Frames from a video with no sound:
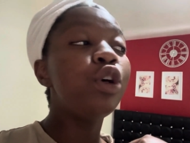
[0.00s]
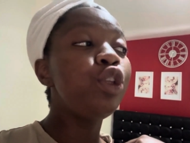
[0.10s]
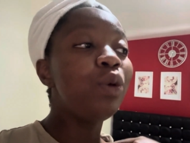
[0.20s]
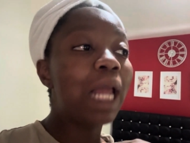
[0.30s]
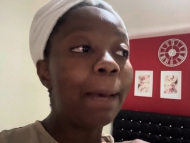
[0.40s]
a
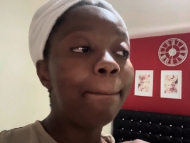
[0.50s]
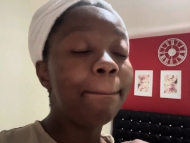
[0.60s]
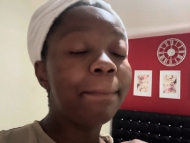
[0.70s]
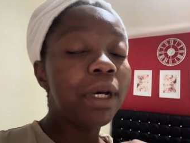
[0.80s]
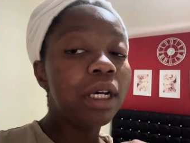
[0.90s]
new lamp
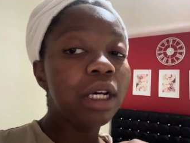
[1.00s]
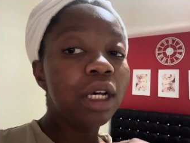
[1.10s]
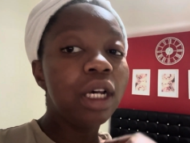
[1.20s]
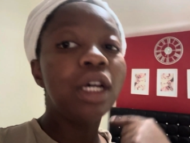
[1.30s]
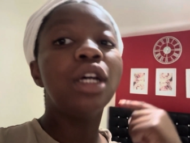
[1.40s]

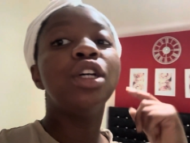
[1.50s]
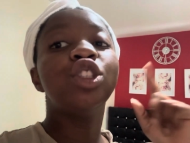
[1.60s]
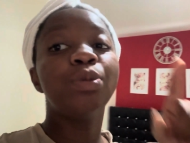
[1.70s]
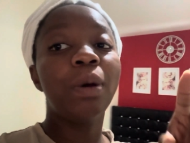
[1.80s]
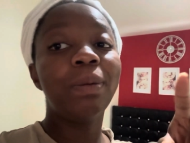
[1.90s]

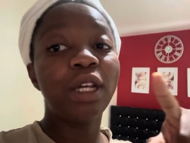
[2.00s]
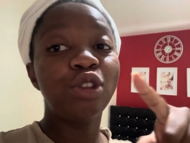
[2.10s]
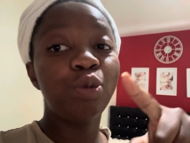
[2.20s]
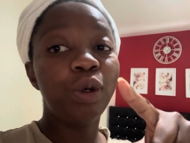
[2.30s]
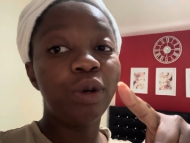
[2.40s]
to pop down
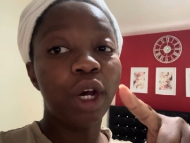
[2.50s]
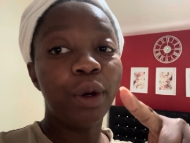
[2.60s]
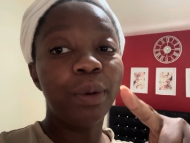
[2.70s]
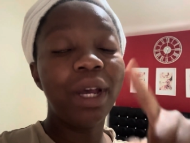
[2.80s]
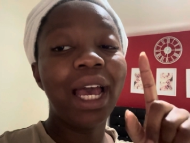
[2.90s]
to
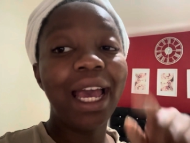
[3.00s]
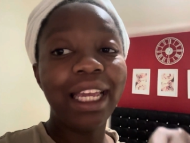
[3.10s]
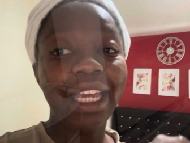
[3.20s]
Wilko and